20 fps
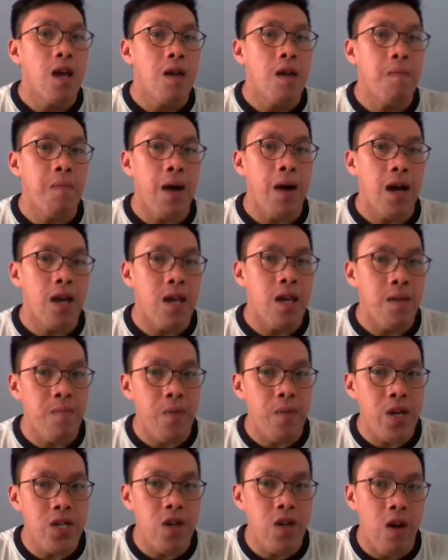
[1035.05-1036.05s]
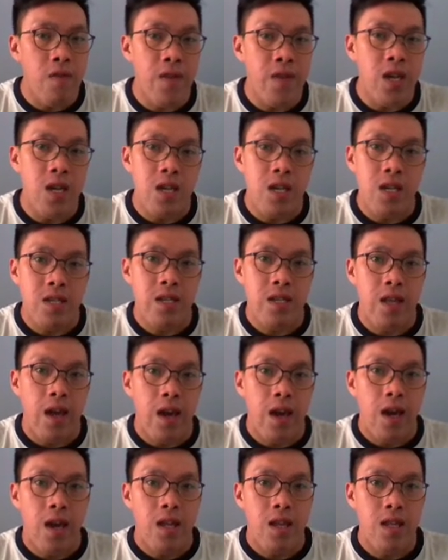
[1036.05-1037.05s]
my impression of it is
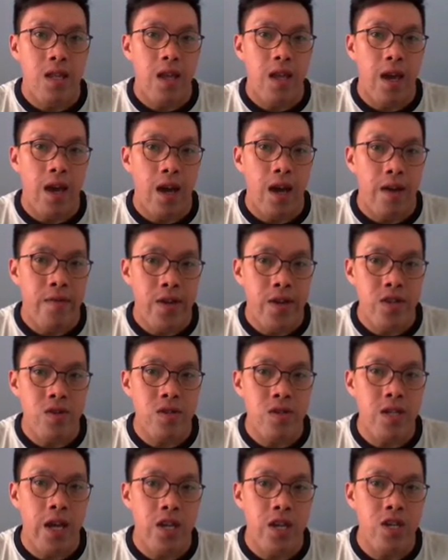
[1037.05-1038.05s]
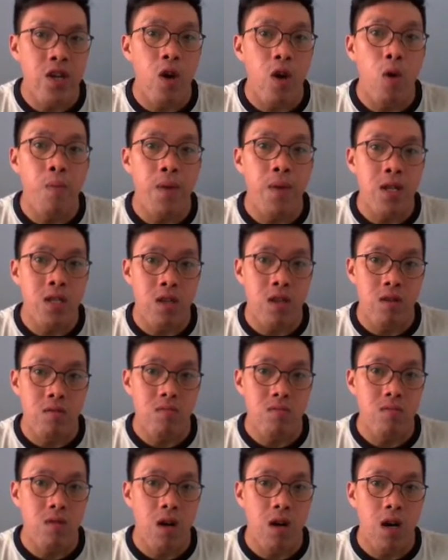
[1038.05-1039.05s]
that there are restaurants that actually open till
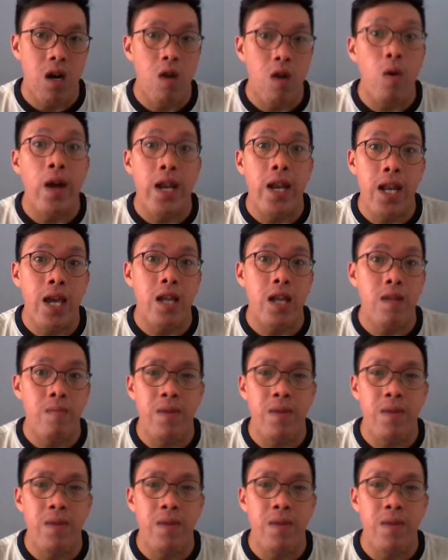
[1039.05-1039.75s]
quite late.